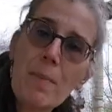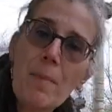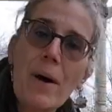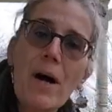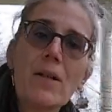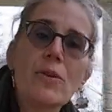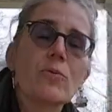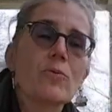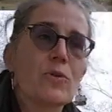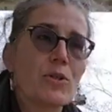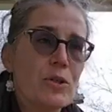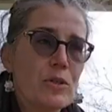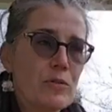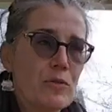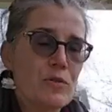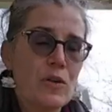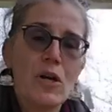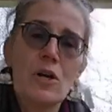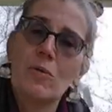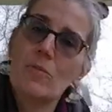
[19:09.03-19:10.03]
up on the
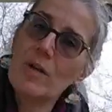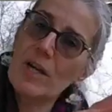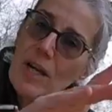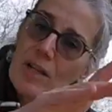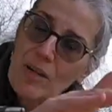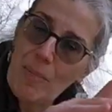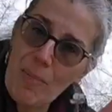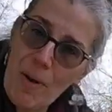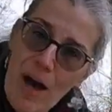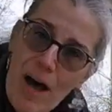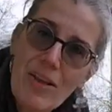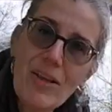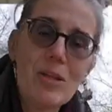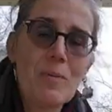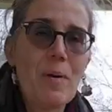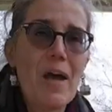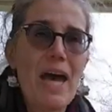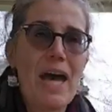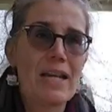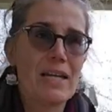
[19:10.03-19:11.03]
roof. We got the pollen
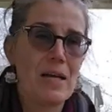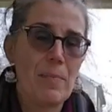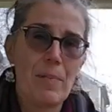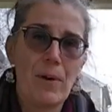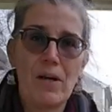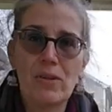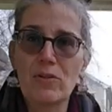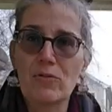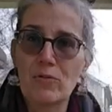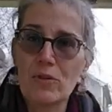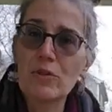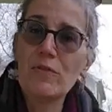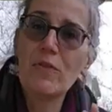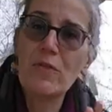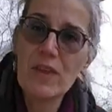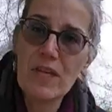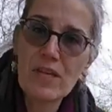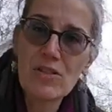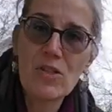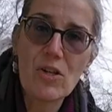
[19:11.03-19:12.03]
patty up on the roof.
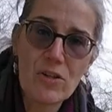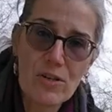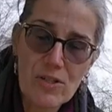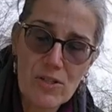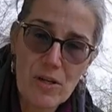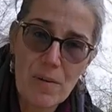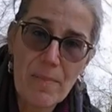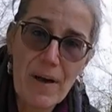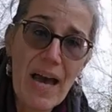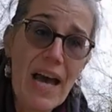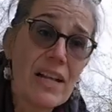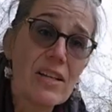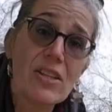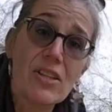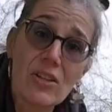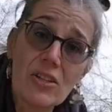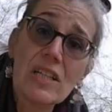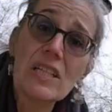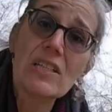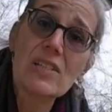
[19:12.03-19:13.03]
Things aren't so bad.
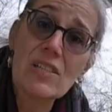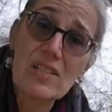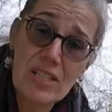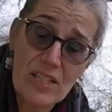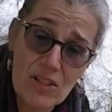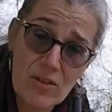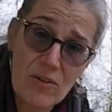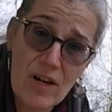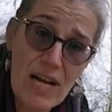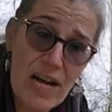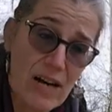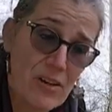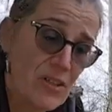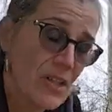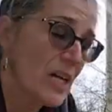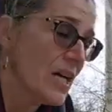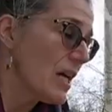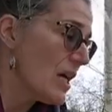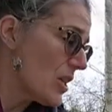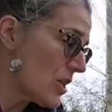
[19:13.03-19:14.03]
They're going to stick around.
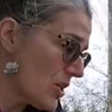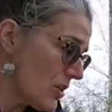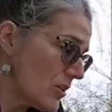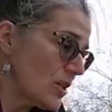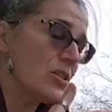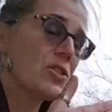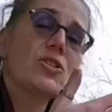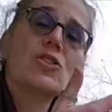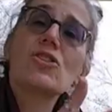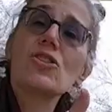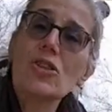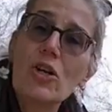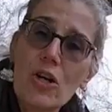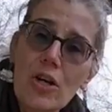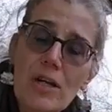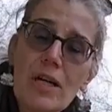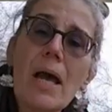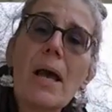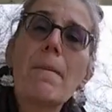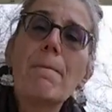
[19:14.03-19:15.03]
They're going to
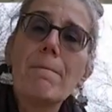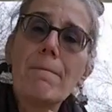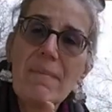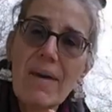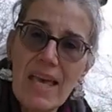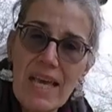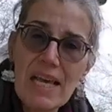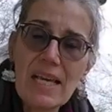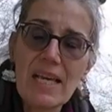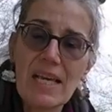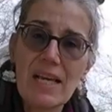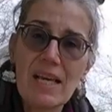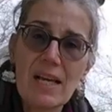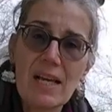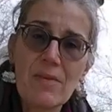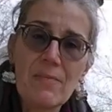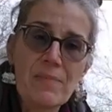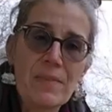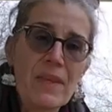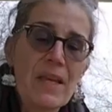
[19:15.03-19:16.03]
start
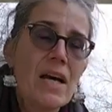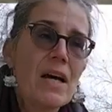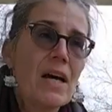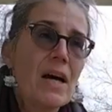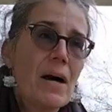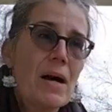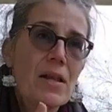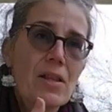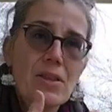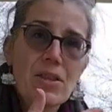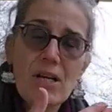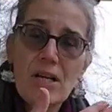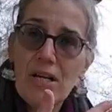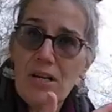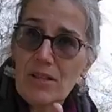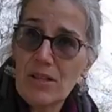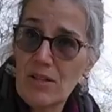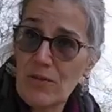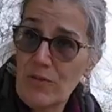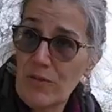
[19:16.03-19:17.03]
making
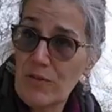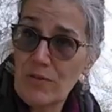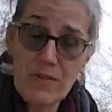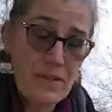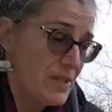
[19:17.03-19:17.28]
the